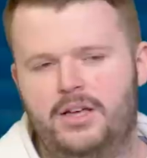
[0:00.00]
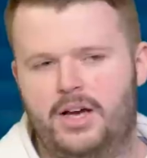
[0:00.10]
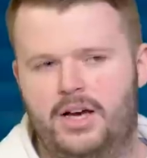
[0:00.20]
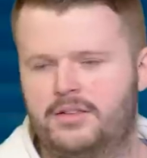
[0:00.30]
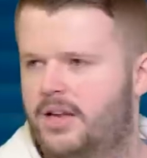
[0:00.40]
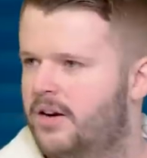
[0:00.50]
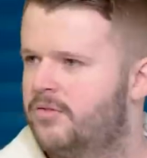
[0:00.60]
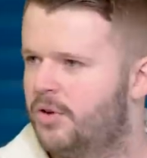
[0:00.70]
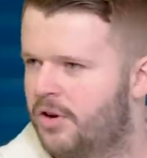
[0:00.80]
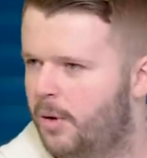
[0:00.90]
you had that
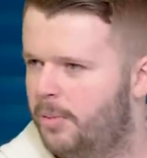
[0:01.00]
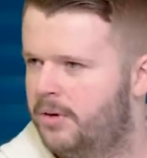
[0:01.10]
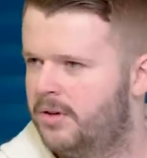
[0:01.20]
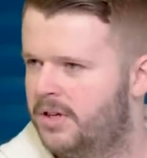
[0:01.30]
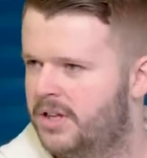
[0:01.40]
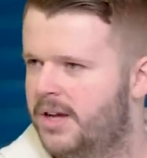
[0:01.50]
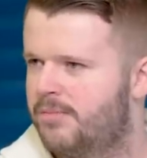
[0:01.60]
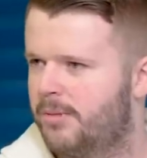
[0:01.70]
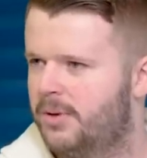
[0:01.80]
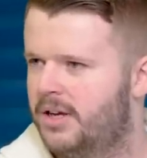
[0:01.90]
runner-up at the E
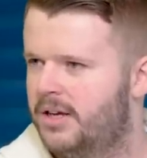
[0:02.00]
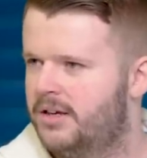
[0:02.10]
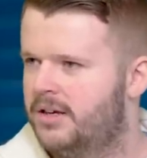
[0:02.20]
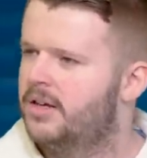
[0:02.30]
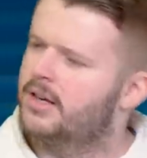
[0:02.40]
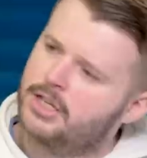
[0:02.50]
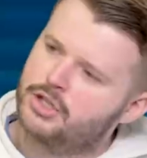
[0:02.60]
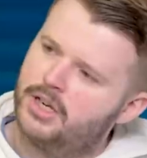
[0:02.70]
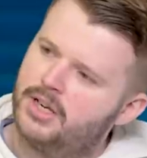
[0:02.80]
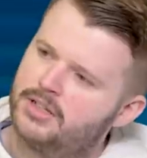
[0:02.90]
Premier League.
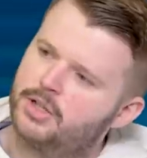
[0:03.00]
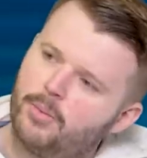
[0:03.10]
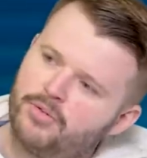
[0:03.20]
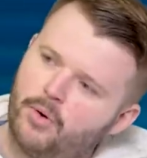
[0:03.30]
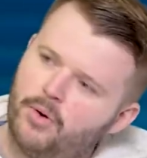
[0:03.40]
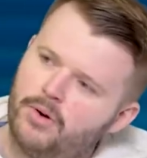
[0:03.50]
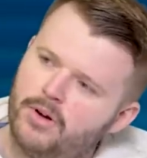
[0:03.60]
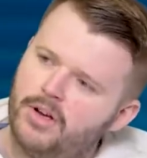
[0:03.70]
Last year, top four,